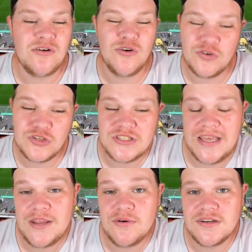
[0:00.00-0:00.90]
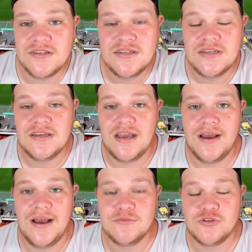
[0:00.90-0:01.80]
lost anyone. So
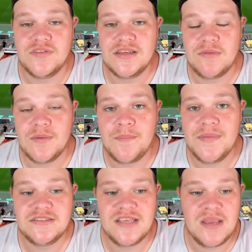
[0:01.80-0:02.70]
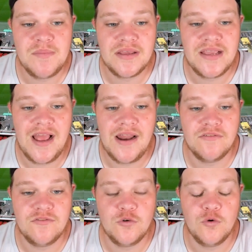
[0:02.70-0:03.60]
I think it might be mid-table again
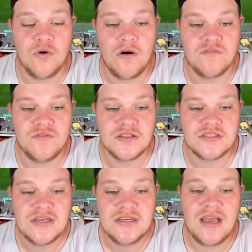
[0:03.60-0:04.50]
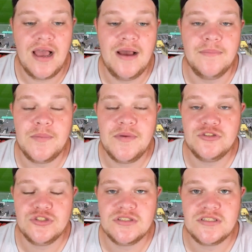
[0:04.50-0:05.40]
for Watford. It'd be
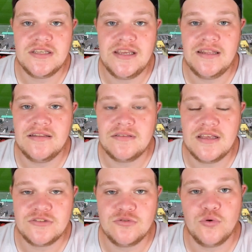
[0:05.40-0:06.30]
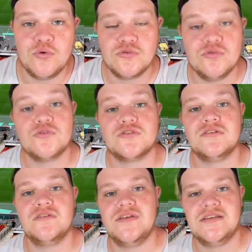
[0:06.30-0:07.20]
interesting to see. There's talks
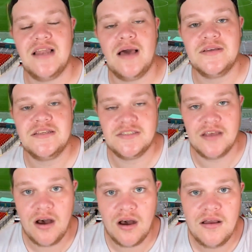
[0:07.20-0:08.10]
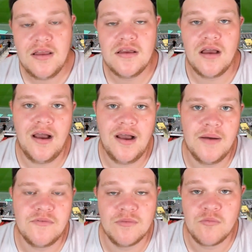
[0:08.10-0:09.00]
of Islami Sarr
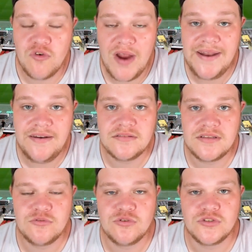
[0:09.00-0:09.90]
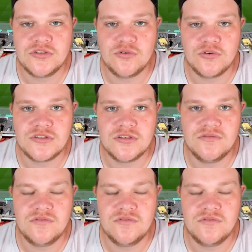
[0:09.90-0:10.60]
from Rennes. There was also talks of